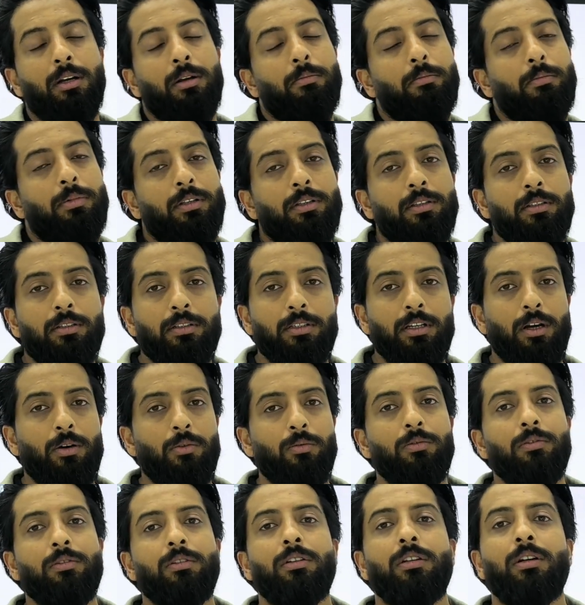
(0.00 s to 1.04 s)
But
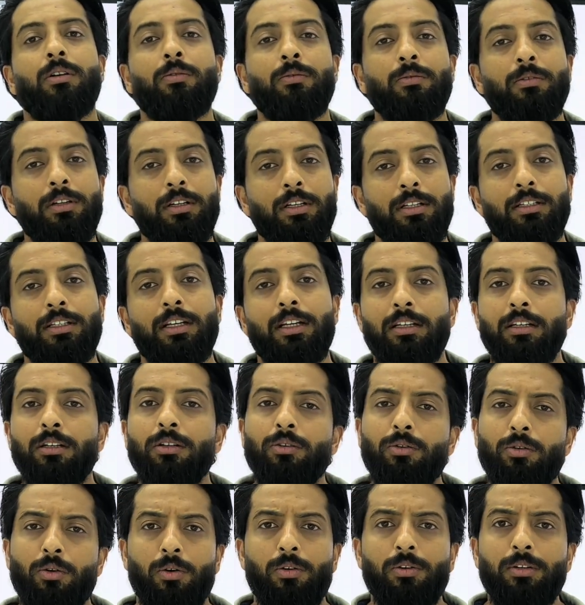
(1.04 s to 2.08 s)
downtown is at a
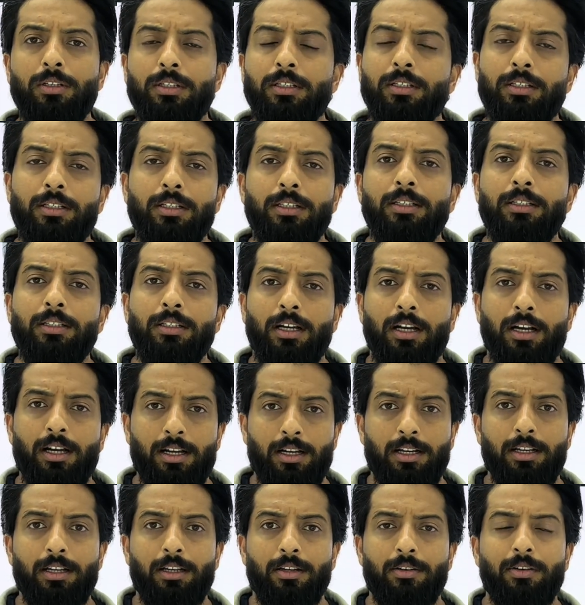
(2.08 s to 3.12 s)
constant
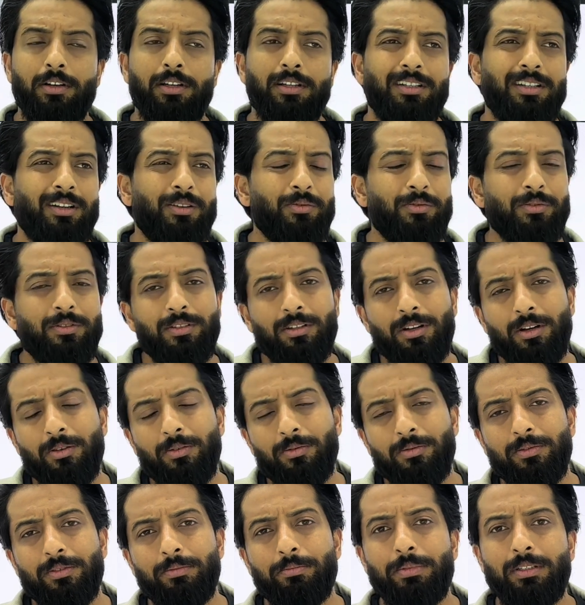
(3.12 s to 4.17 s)
high, right?
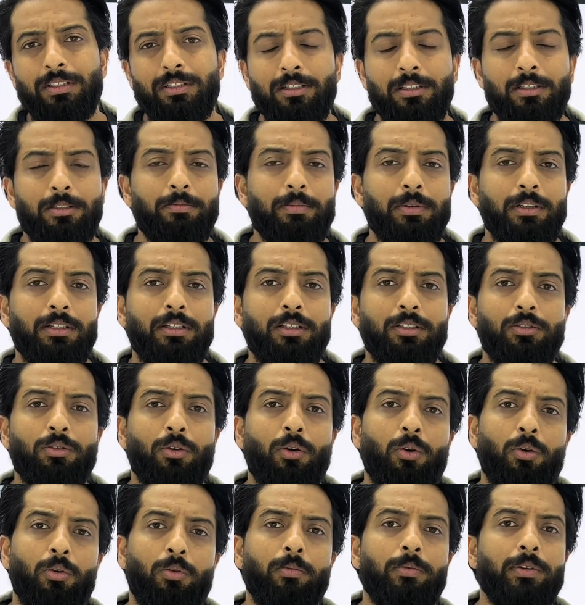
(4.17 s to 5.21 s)
Downtown Business Bay, there's
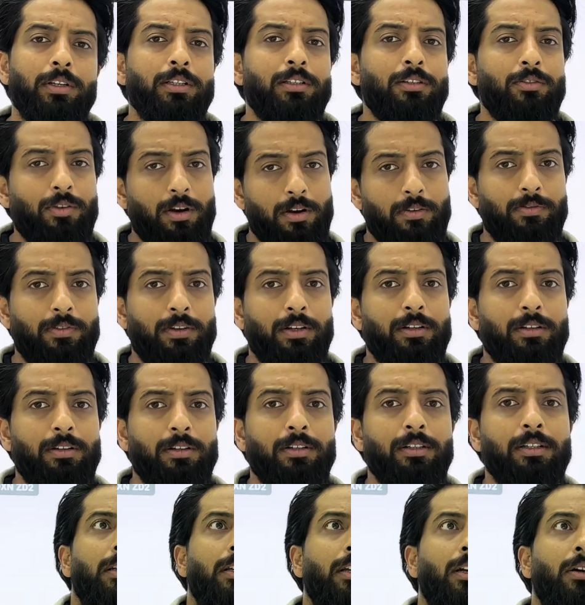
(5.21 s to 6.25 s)
always traffic.
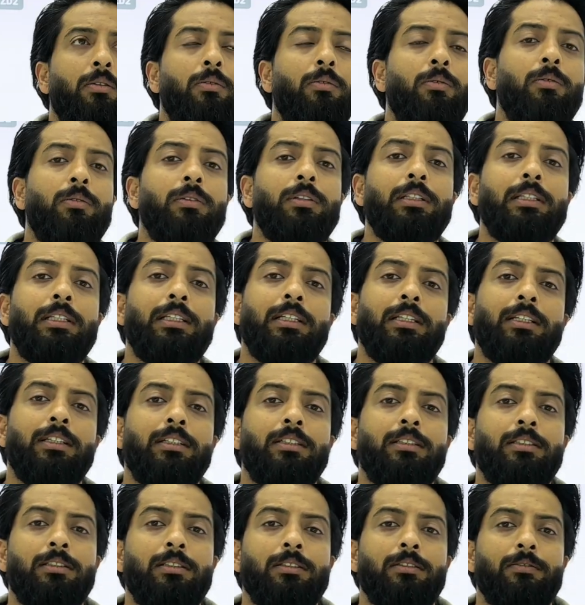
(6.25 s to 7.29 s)
Now,
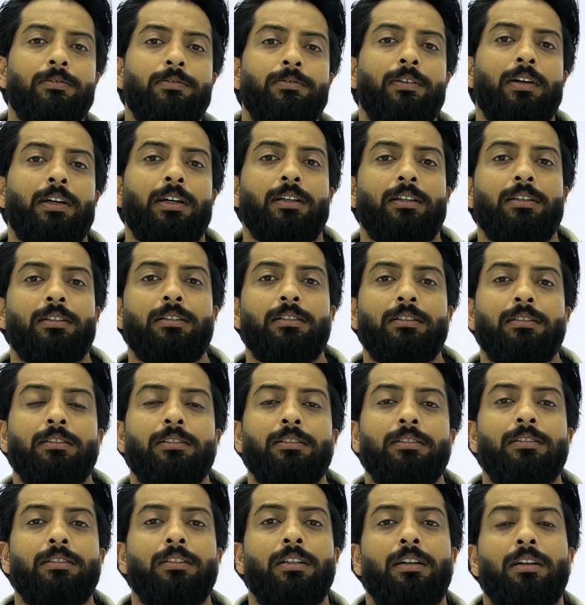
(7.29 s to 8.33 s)
these
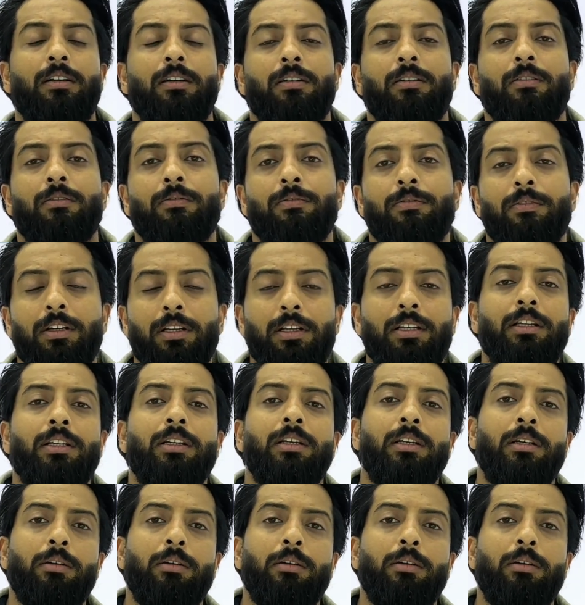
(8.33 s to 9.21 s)
factors are very